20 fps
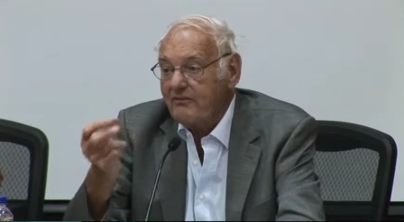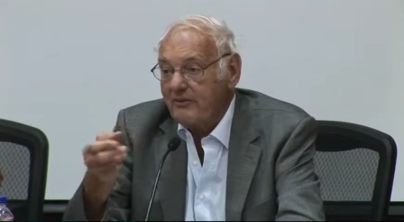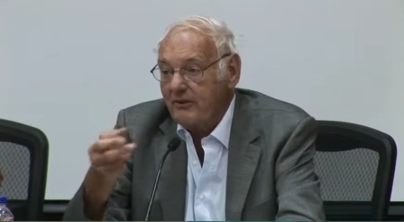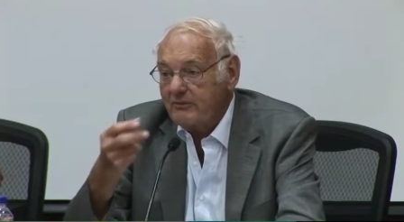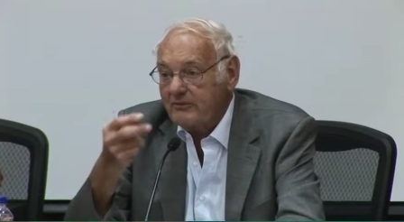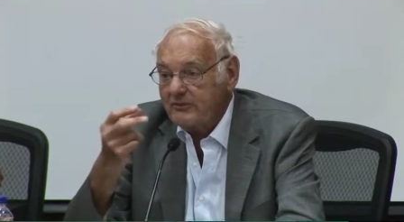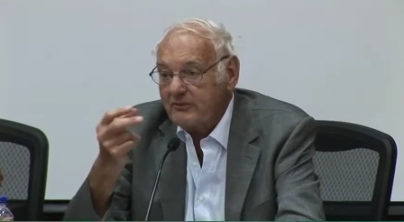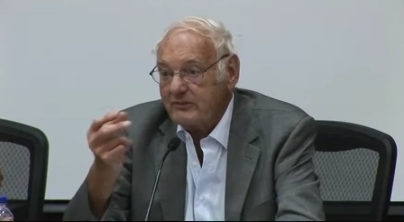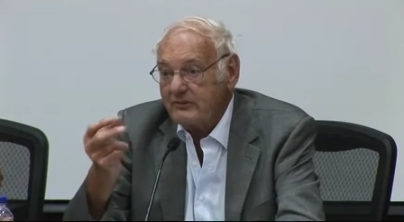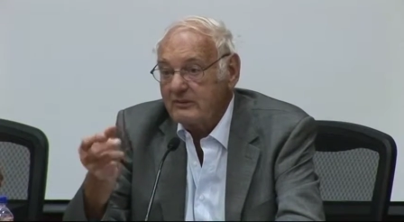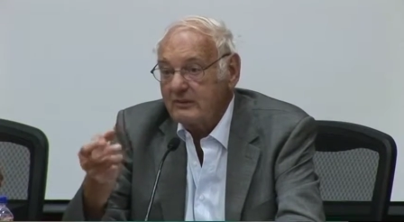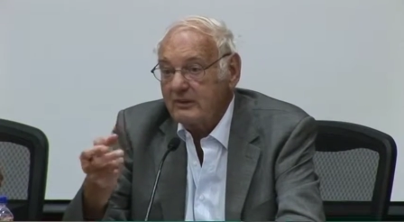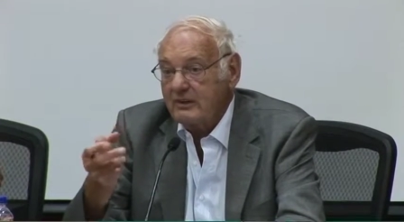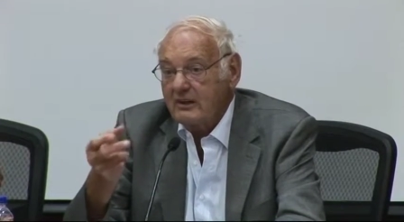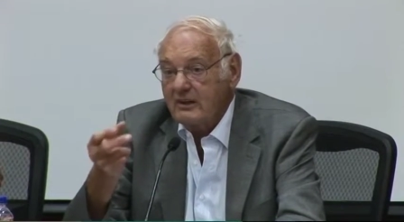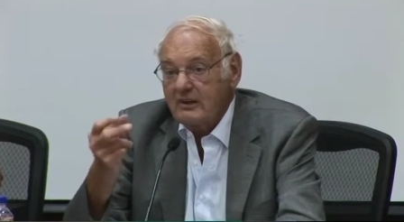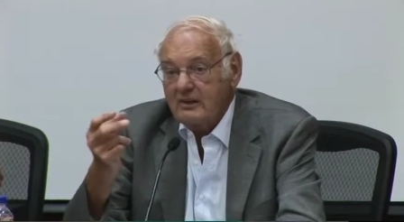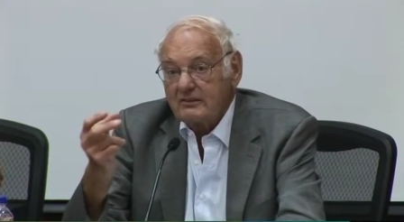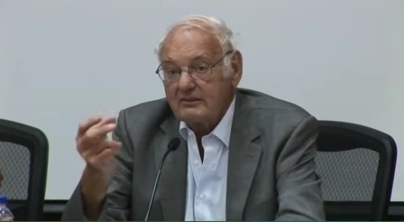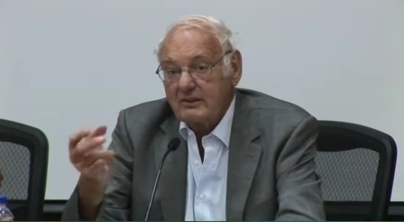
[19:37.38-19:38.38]
Thompson
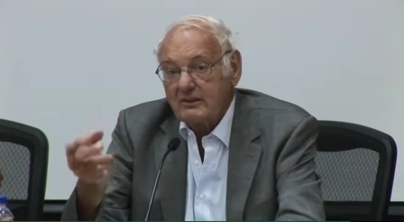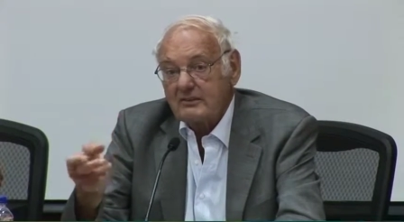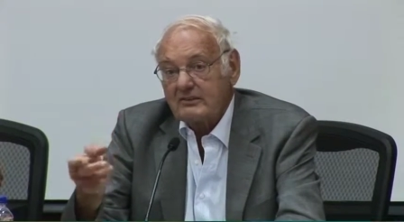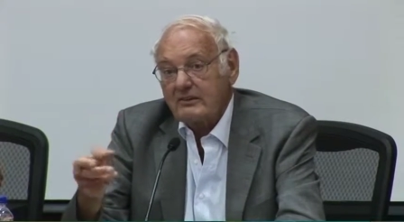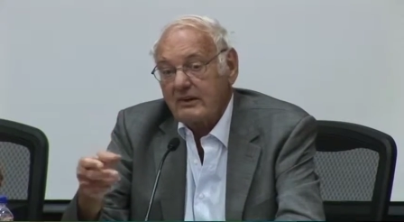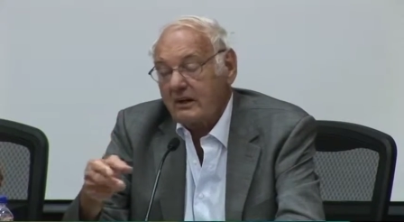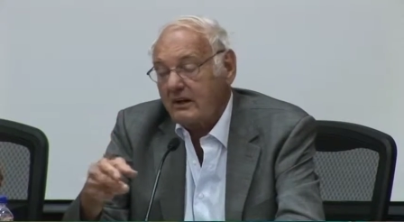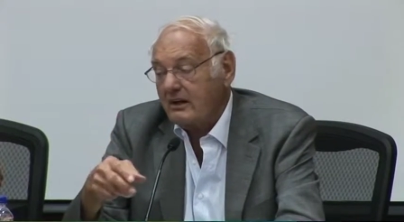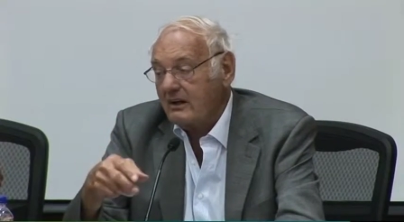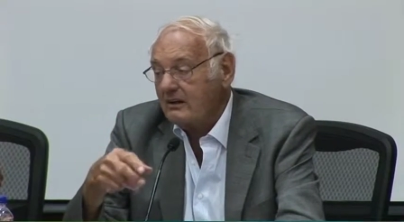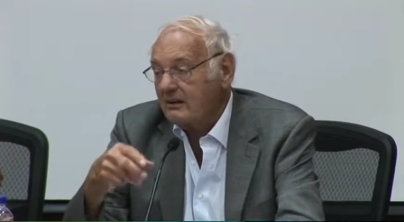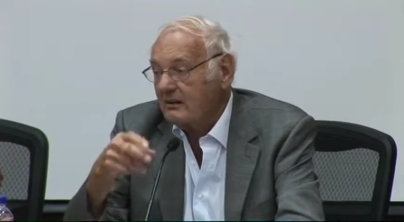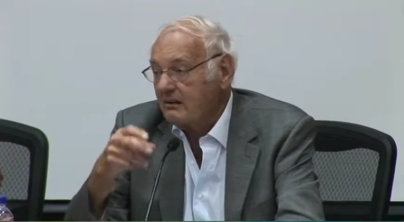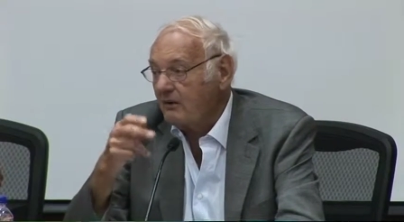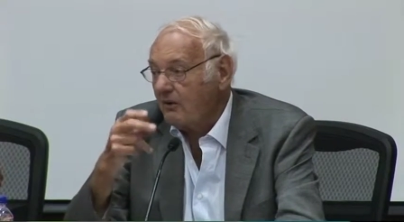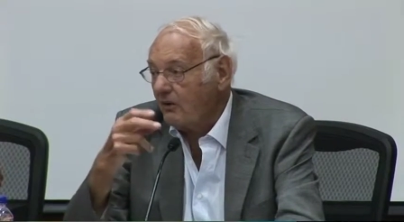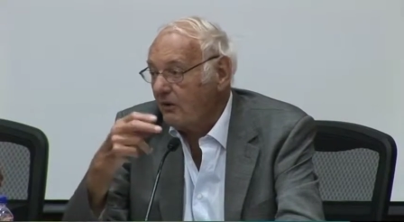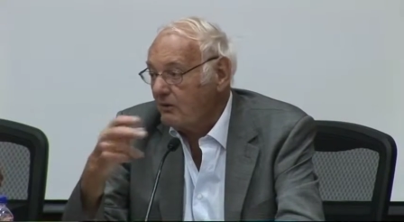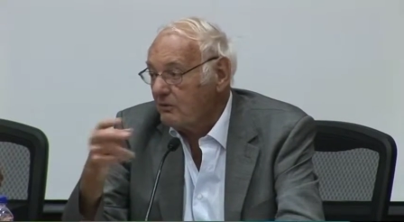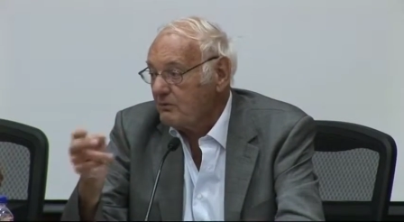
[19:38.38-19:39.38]
that there are
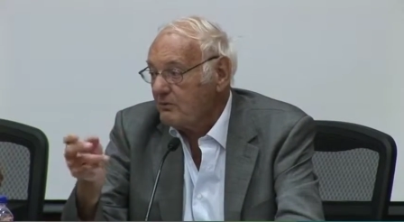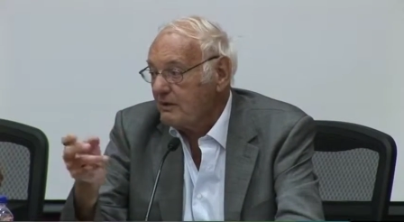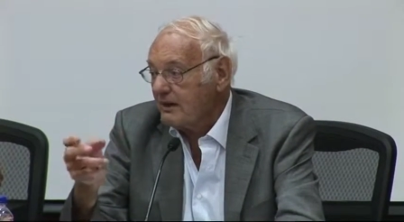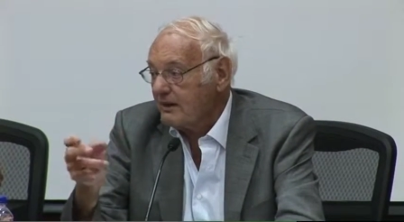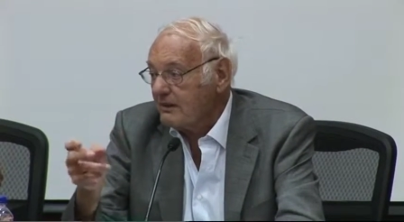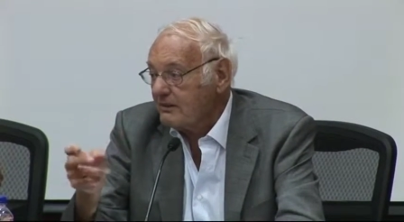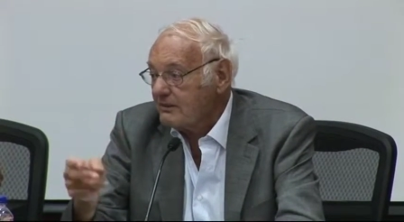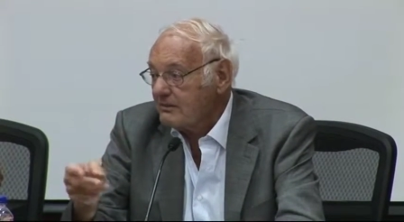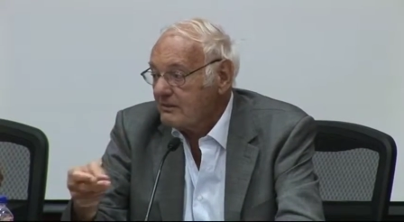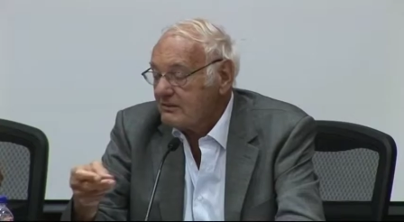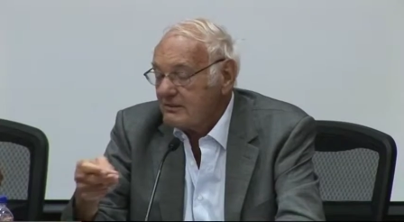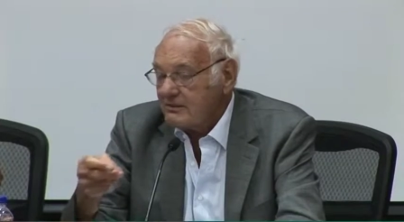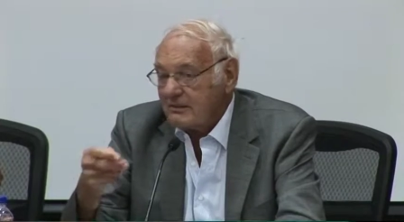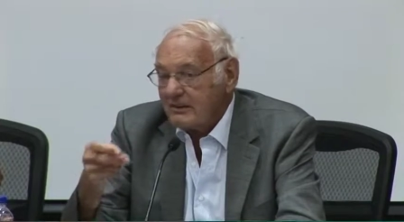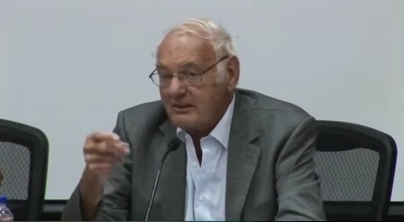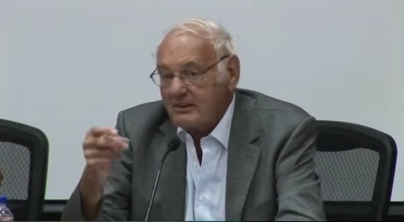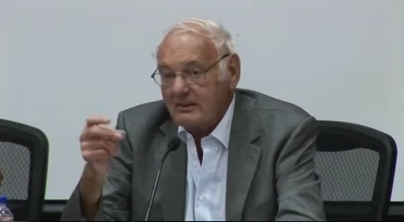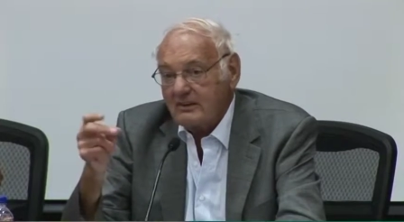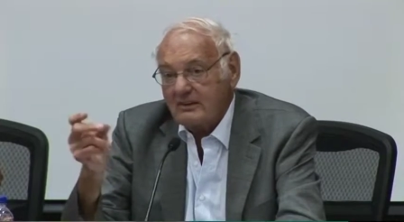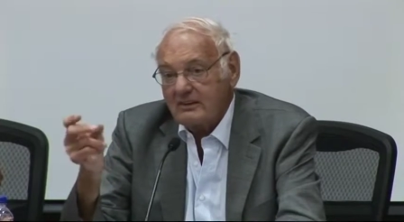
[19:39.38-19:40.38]
always
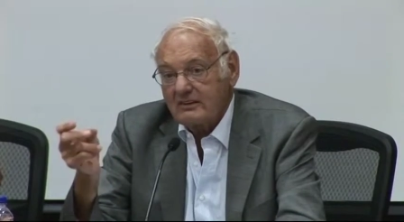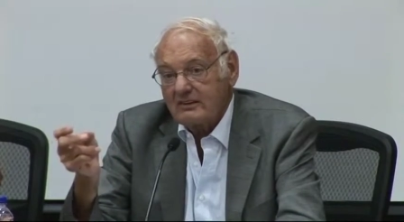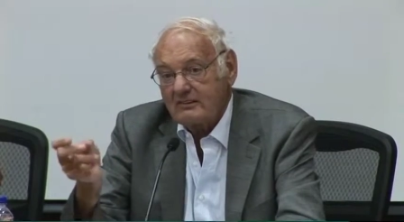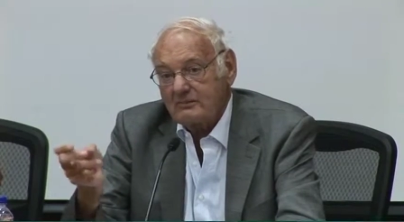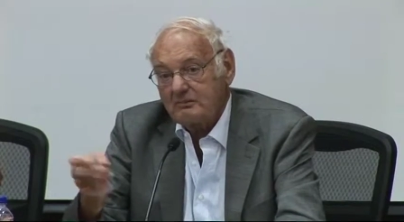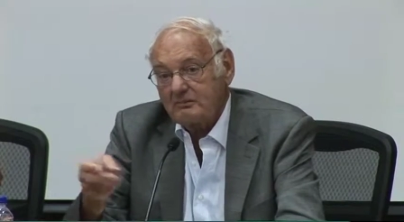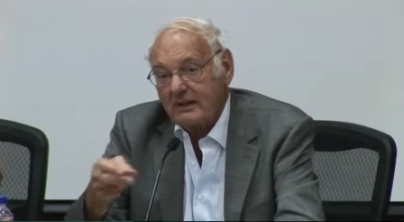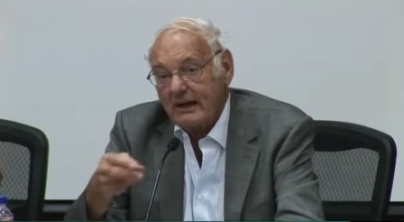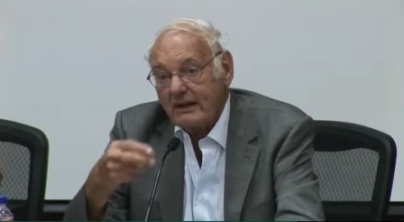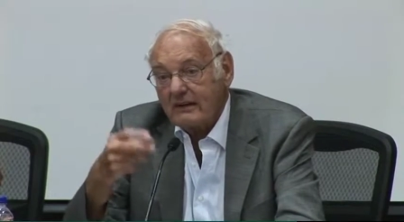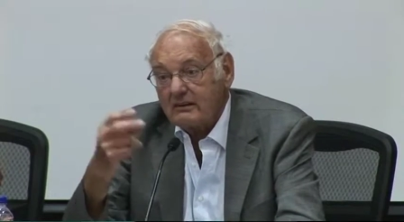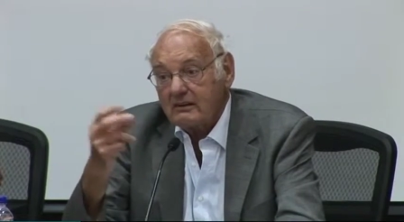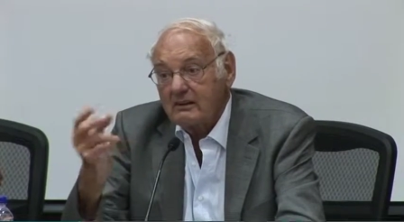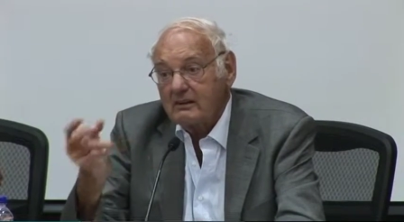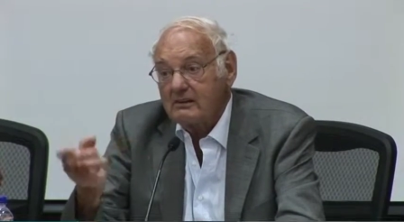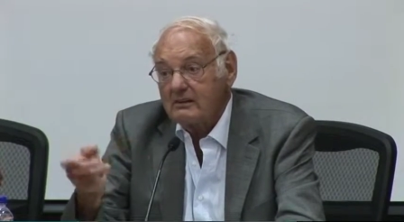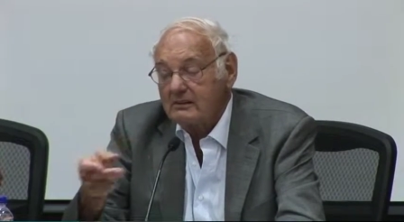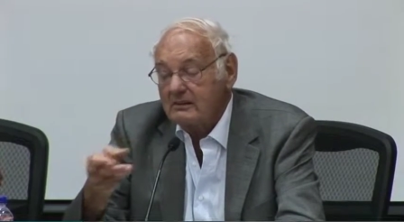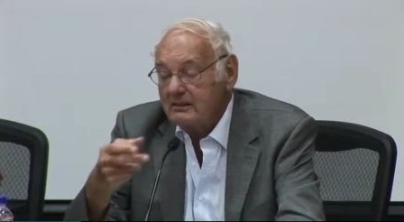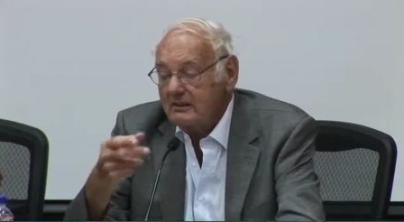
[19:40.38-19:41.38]
uh,
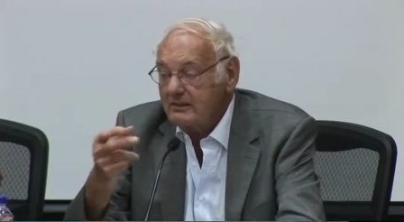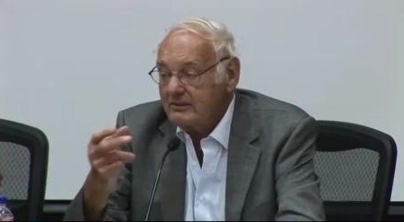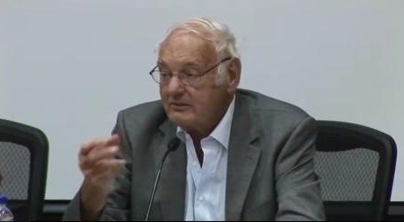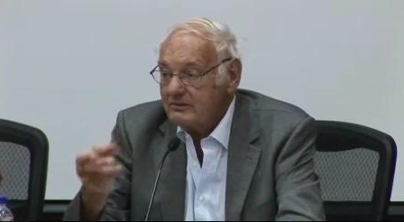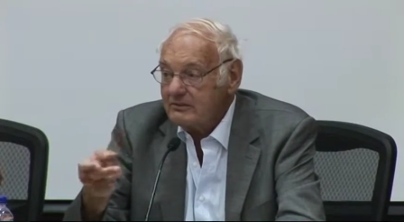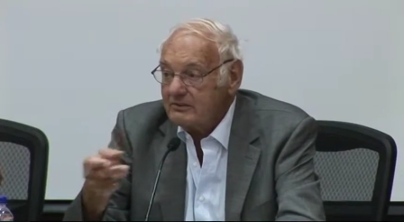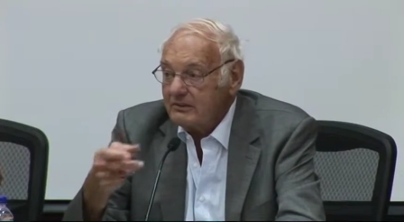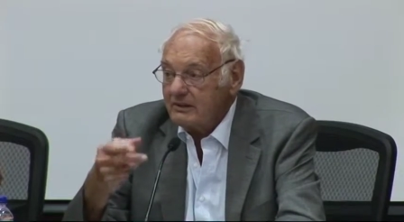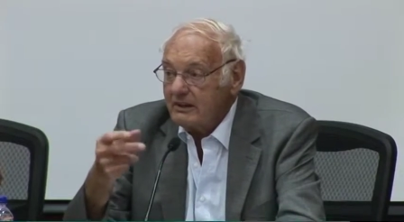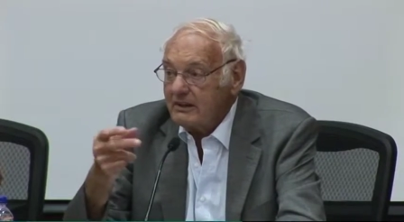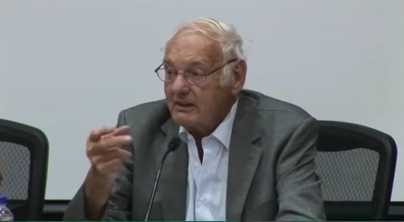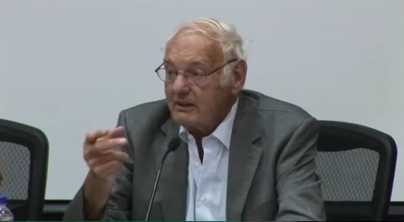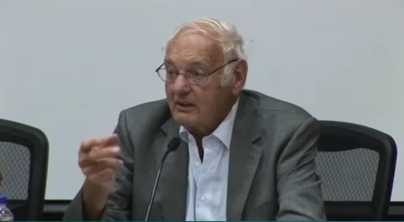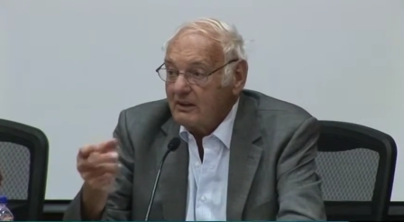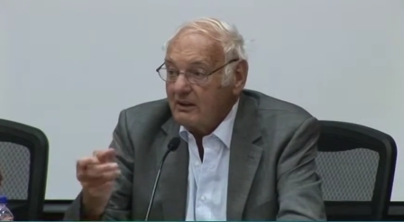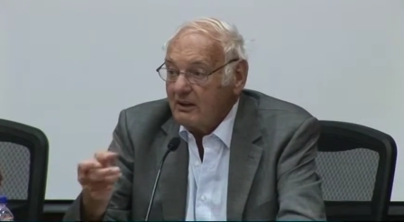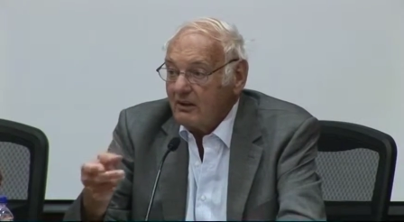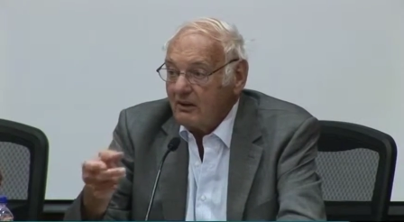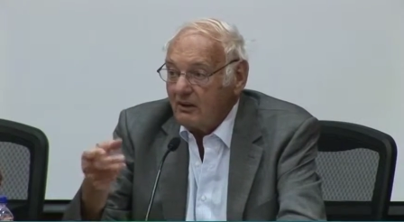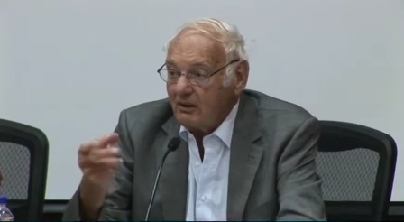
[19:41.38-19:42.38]
parallel history
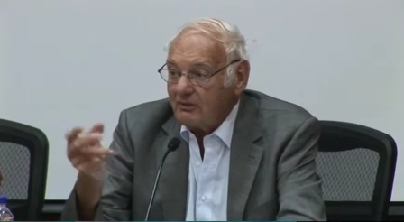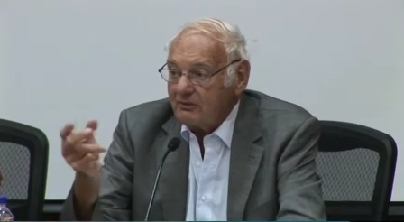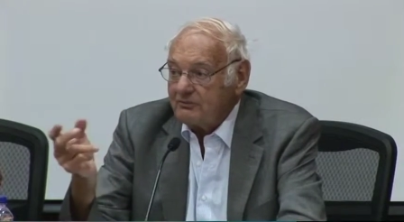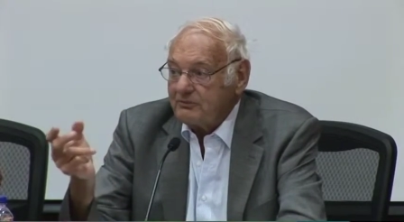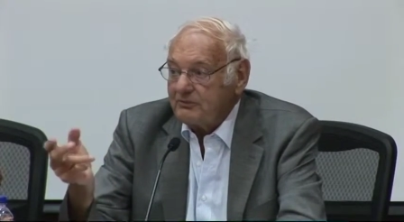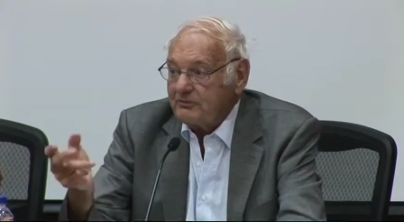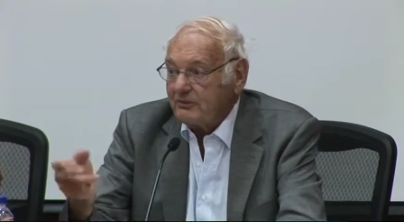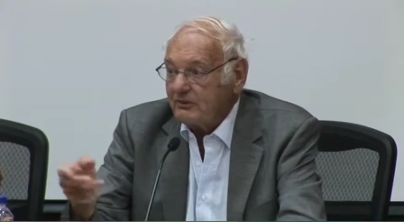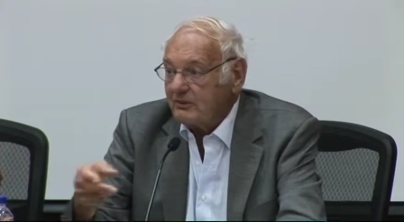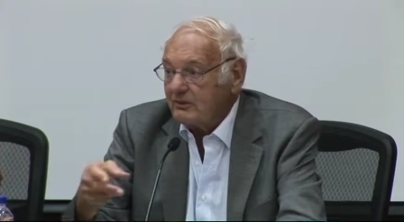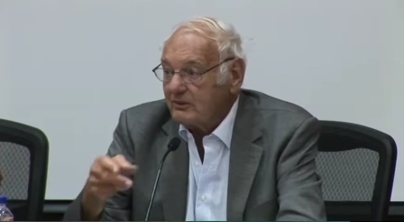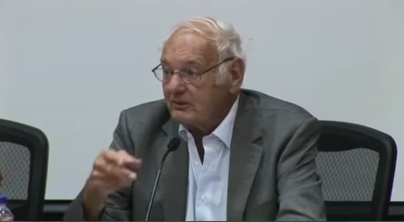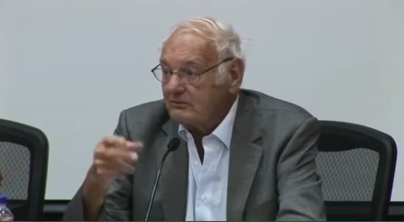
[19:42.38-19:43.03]
of uh,